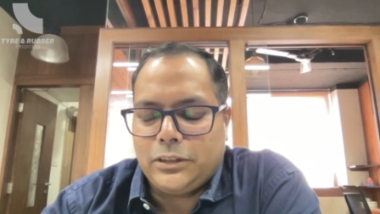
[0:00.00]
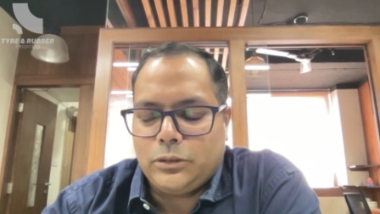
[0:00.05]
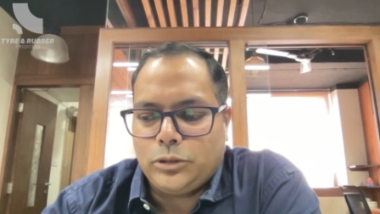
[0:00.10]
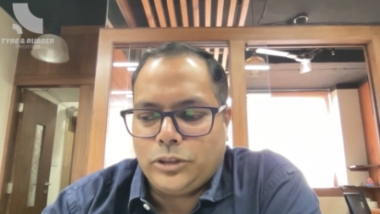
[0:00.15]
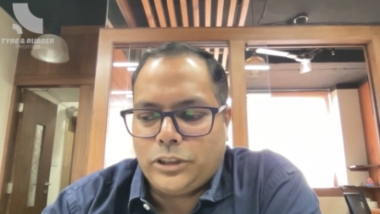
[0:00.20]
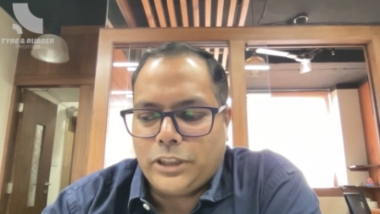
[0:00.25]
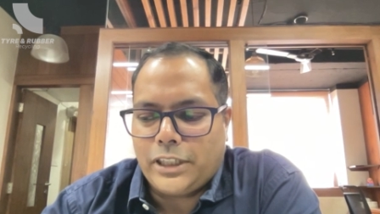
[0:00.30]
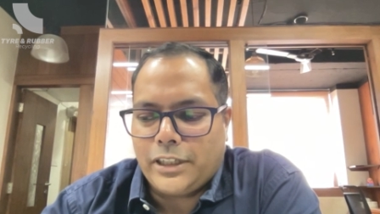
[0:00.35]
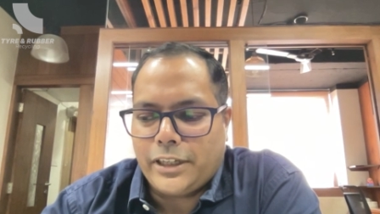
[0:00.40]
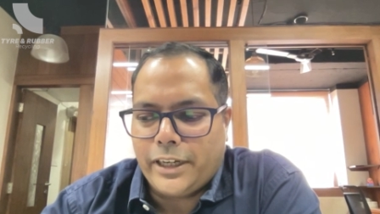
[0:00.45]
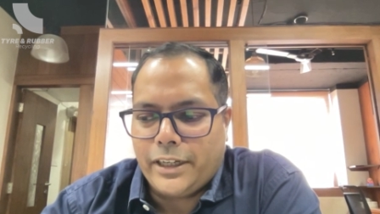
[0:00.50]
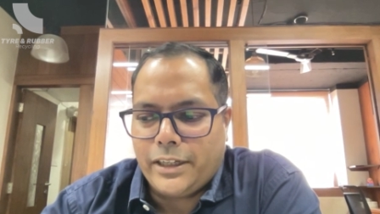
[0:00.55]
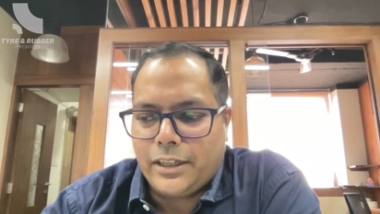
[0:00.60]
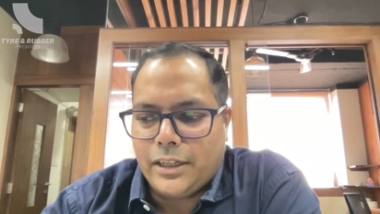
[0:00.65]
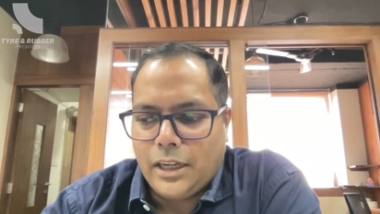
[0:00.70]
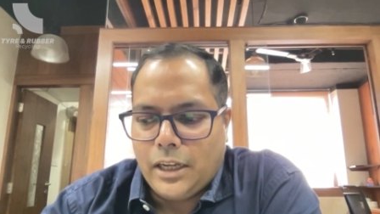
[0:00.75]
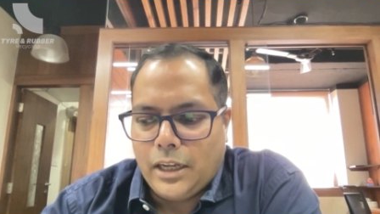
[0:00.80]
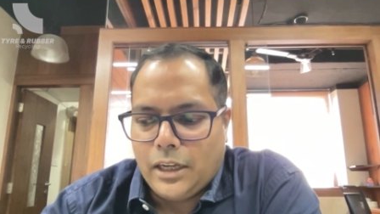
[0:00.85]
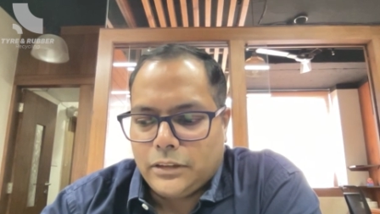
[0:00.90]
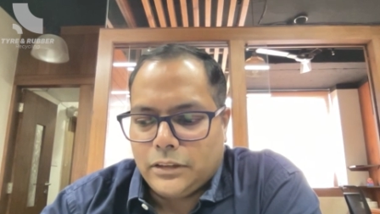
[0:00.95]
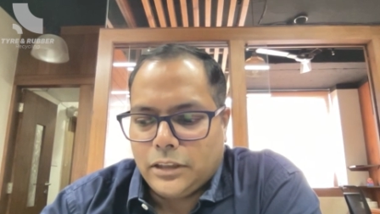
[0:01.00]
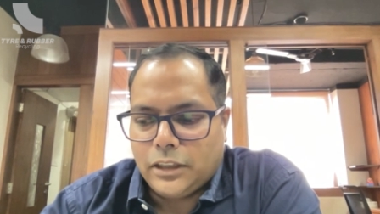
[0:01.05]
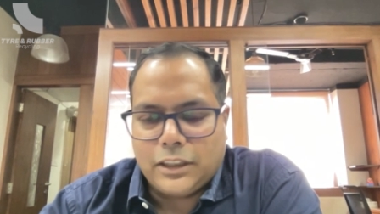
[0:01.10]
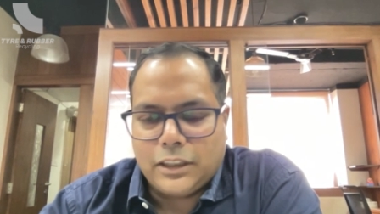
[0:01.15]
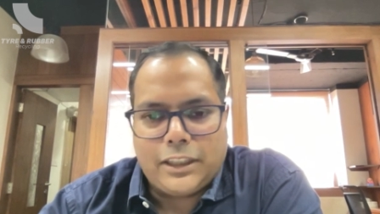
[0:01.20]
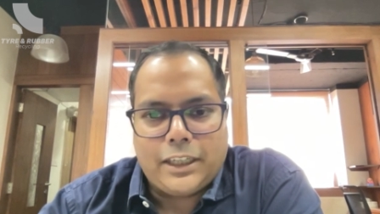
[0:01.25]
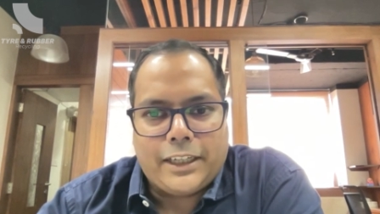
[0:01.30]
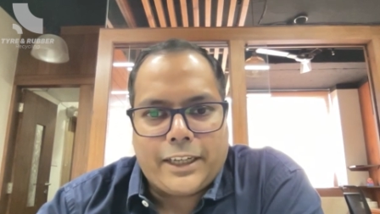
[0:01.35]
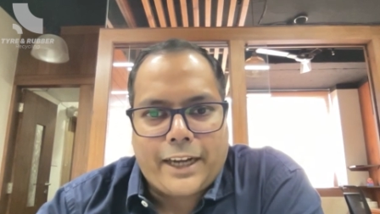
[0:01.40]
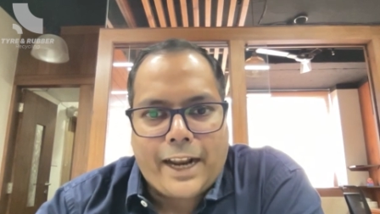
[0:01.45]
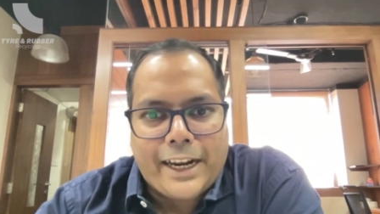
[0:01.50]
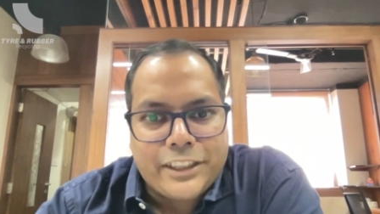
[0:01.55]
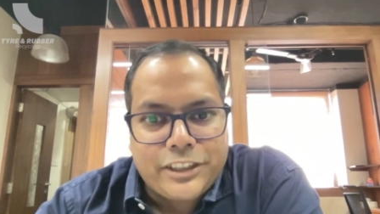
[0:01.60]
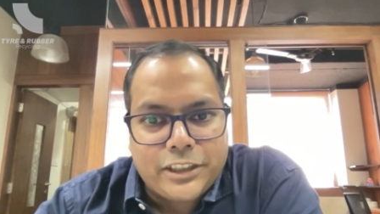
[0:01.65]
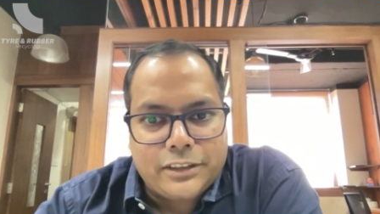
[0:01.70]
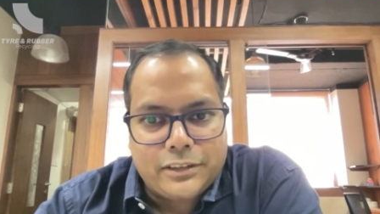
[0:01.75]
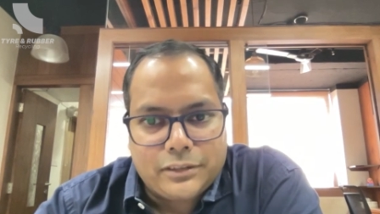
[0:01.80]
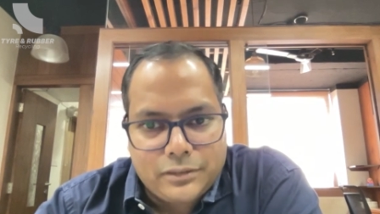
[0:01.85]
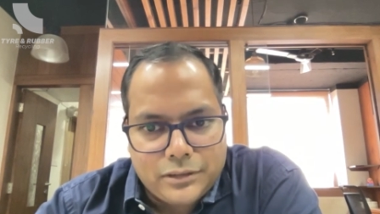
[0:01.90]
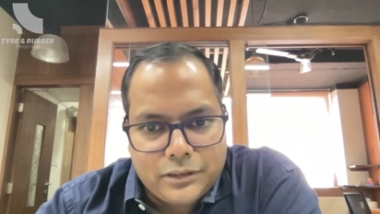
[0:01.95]
is to generate certain
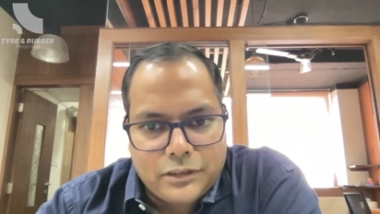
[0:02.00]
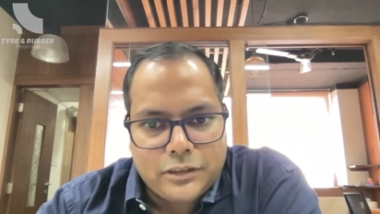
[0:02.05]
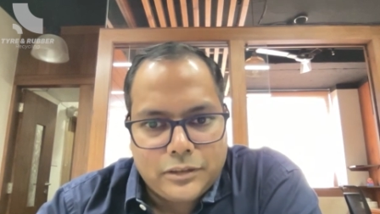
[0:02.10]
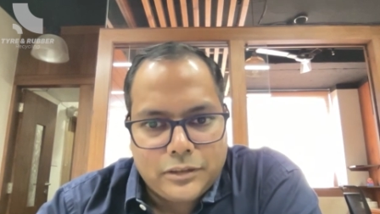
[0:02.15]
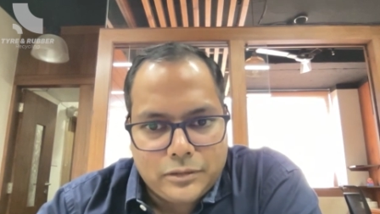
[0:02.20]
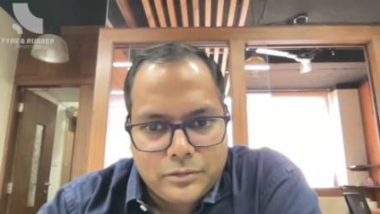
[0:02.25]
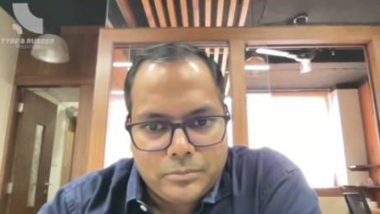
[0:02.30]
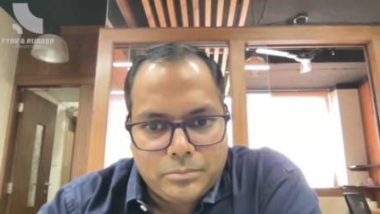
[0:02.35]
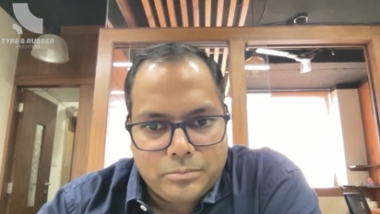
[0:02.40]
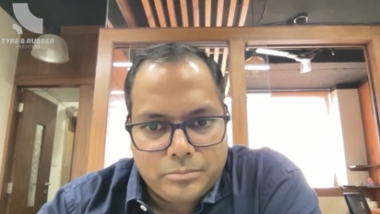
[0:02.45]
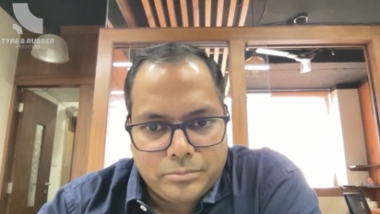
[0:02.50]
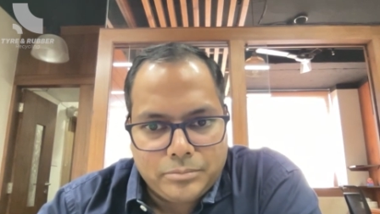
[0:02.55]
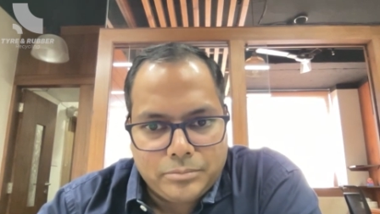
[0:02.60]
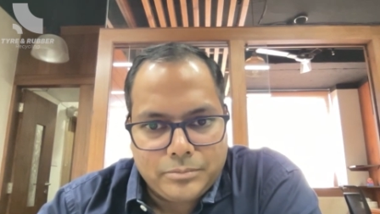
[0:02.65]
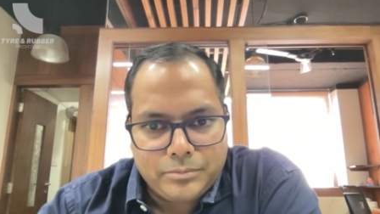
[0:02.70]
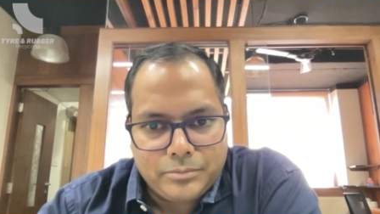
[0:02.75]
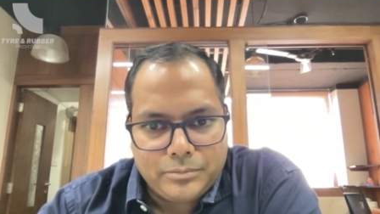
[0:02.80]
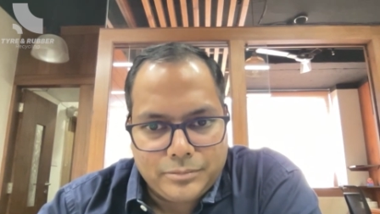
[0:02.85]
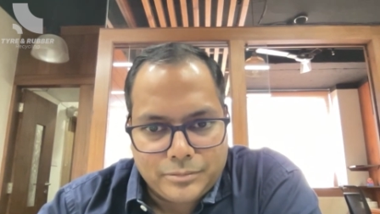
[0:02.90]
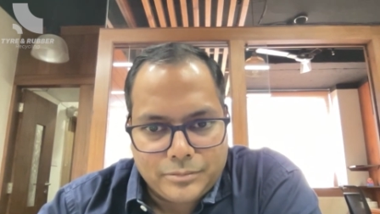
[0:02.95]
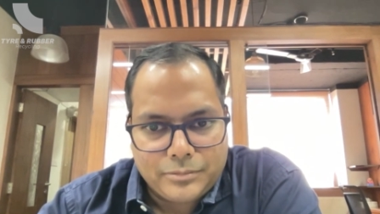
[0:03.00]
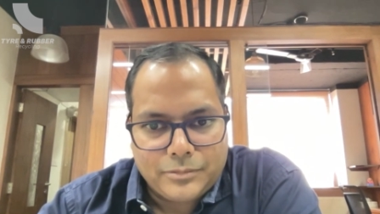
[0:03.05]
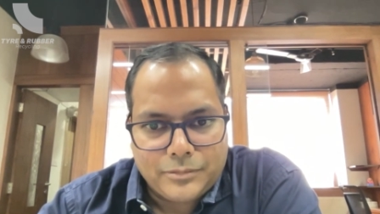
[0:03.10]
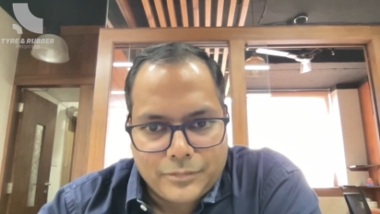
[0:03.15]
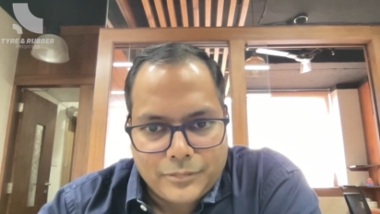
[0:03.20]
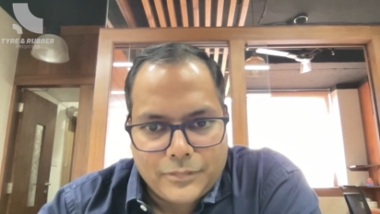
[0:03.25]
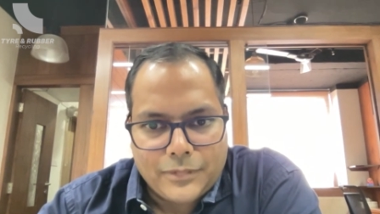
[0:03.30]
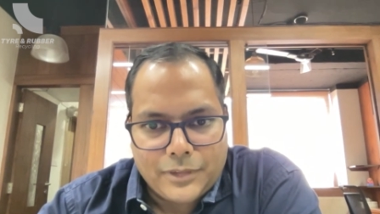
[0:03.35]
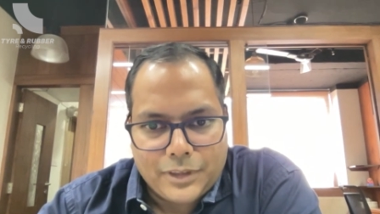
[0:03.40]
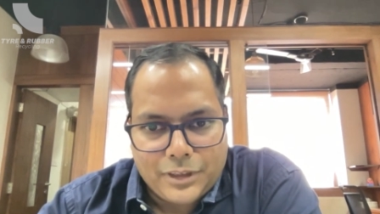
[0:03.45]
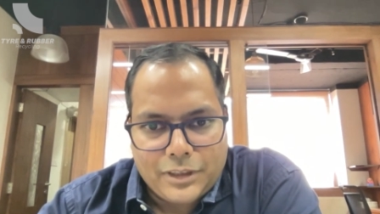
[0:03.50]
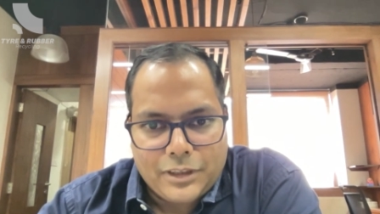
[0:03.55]
attraction mm -hmm.